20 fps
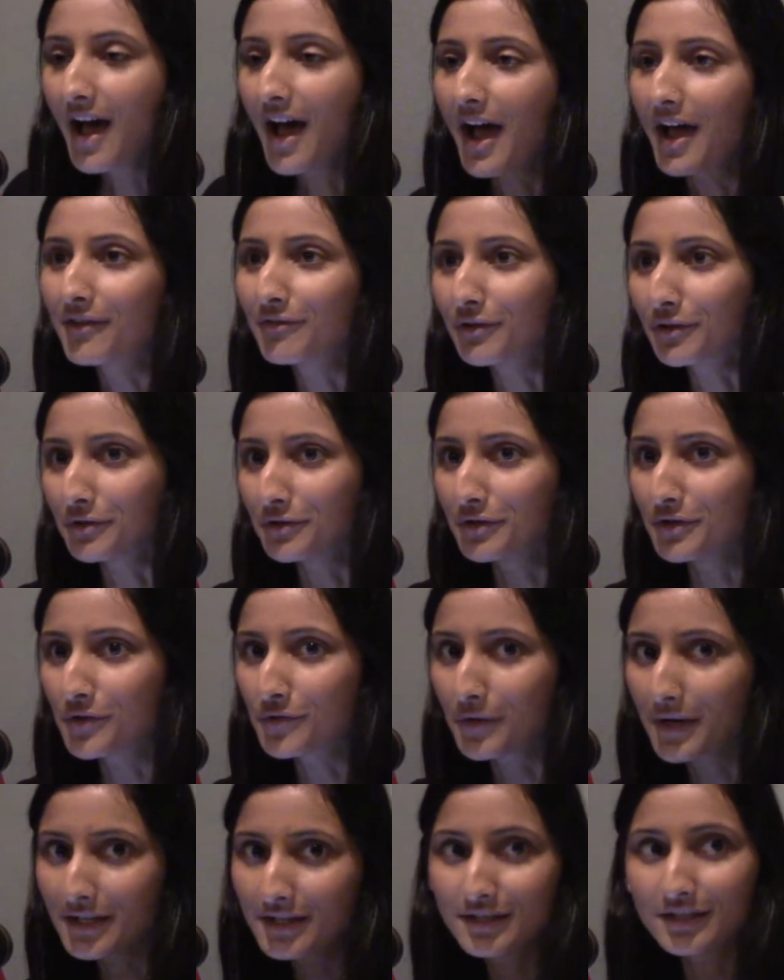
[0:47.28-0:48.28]
I've learned a
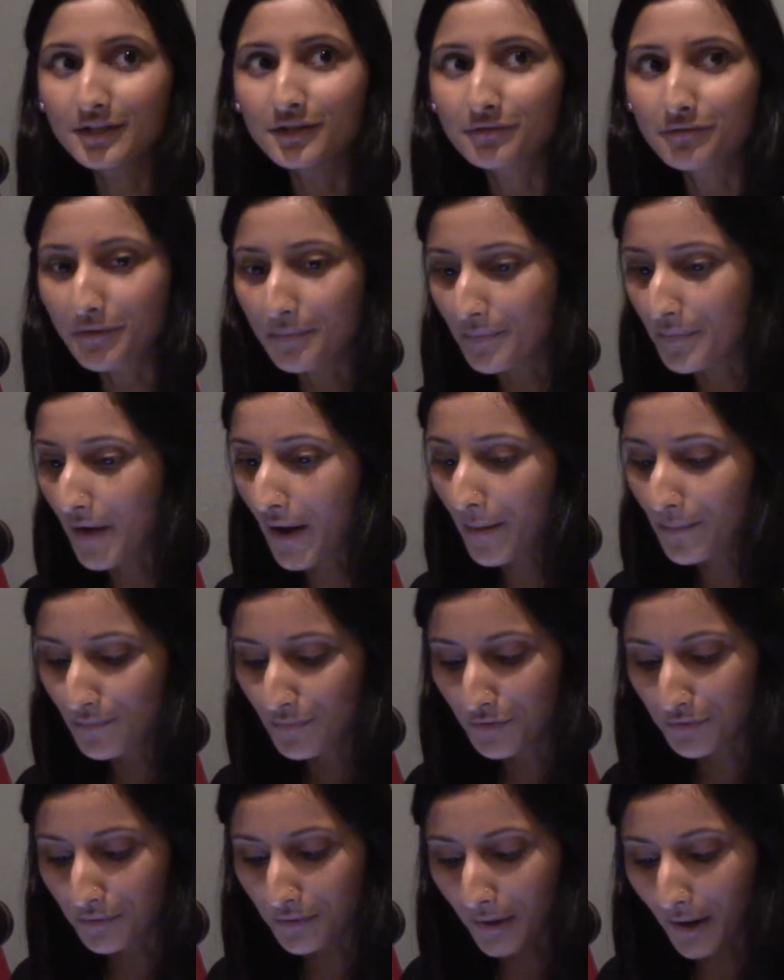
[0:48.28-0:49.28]
great deal from
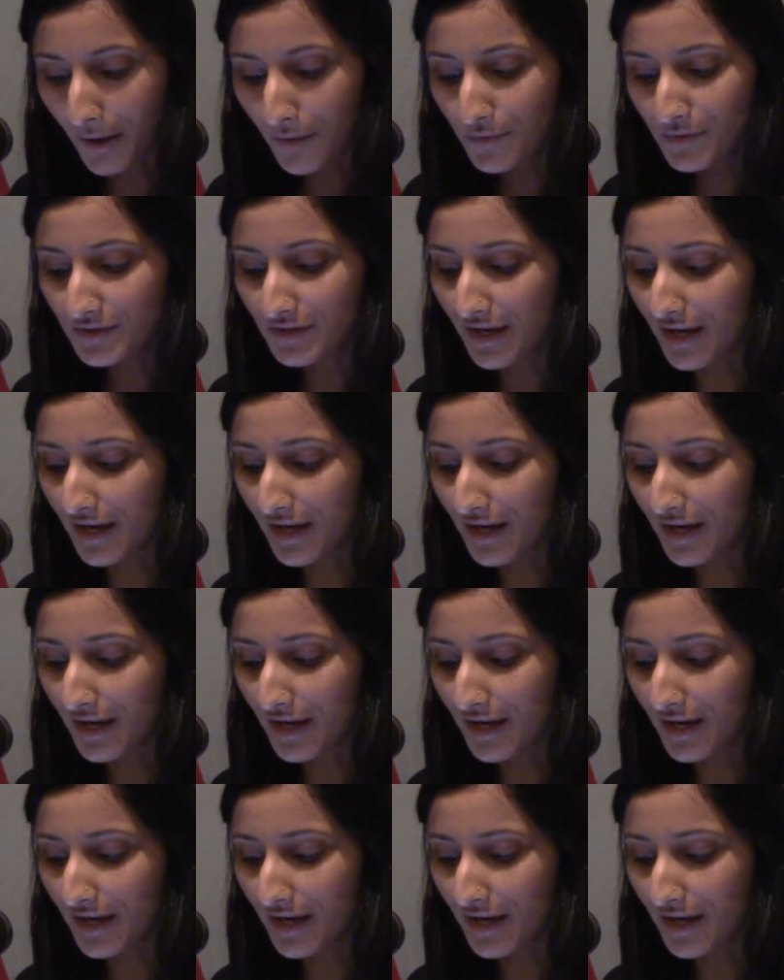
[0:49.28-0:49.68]
them throughout,